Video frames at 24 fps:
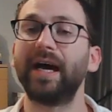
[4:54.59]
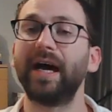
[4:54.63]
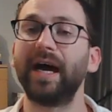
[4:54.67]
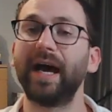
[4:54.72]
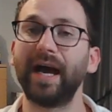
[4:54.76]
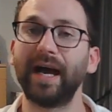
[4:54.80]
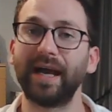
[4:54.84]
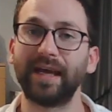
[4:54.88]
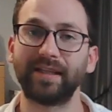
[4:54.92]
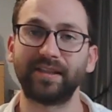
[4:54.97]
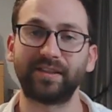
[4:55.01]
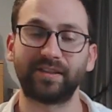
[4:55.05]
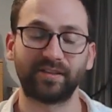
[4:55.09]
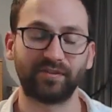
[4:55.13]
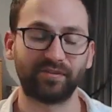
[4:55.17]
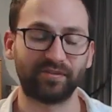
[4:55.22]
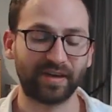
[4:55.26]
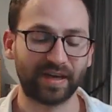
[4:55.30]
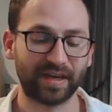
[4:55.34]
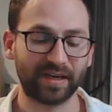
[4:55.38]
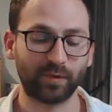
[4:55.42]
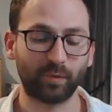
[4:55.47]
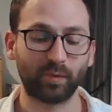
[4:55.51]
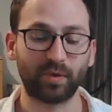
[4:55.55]
And
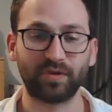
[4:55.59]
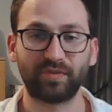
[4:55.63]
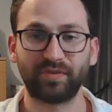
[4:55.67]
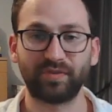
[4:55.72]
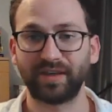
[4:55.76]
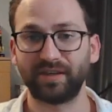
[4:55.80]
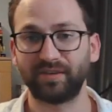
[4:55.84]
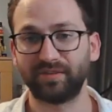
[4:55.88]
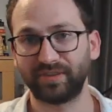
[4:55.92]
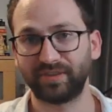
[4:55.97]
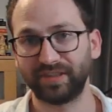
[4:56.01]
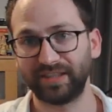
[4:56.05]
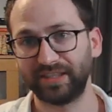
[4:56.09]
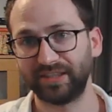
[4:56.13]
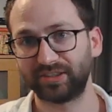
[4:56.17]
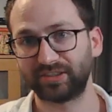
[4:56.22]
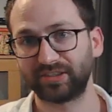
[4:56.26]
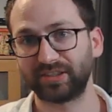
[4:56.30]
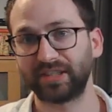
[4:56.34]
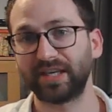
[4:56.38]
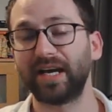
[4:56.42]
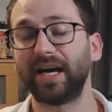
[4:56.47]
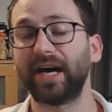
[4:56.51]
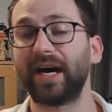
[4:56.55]
then within these,
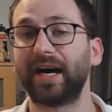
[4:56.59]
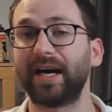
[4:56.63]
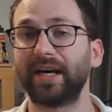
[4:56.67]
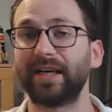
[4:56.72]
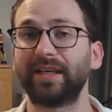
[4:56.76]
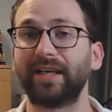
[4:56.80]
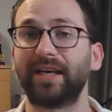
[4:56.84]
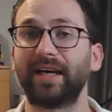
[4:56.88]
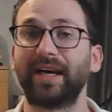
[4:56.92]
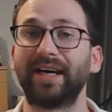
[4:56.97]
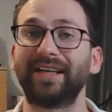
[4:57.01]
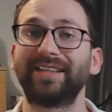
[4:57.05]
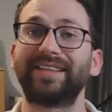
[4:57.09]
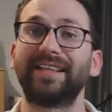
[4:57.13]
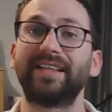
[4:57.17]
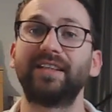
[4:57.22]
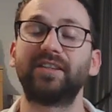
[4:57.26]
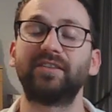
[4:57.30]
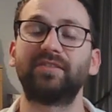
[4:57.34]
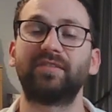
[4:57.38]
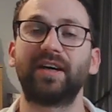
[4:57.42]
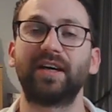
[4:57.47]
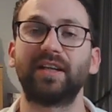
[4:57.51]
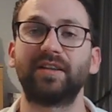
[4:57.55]
I
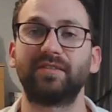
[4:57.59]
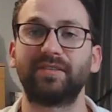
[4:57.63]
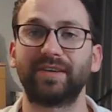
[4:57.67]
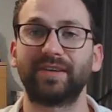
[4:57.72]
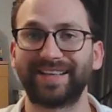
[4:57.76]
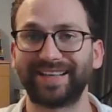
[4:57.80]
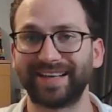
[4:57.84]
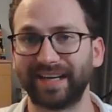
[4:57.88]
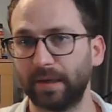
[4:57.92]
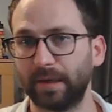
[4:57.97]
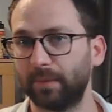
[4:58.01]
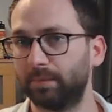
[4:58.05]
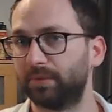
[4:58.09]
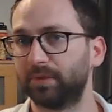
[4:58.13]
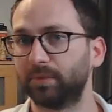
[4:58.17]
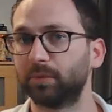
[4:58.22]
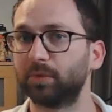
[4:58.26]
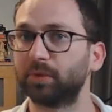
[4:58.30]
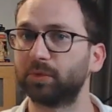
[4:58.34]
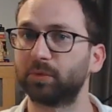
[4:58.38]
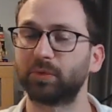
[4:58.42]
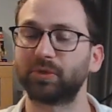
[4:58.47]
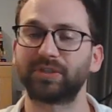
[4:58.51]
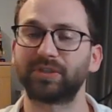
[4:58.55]
identified the gap, what
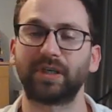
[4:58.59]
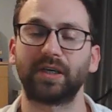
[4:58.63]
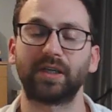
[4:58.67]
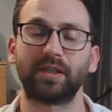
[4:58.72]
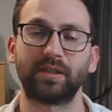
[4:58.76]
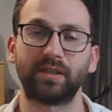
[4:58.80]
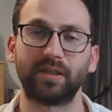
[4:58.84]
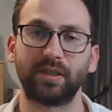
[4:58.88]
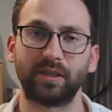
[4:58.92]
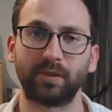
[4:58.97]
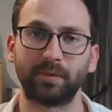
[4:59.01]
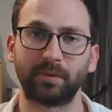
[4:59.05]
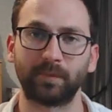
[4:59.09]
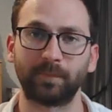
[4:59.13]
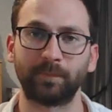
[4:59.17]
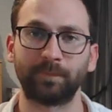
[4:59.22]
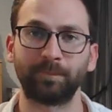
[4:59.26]
was unknown.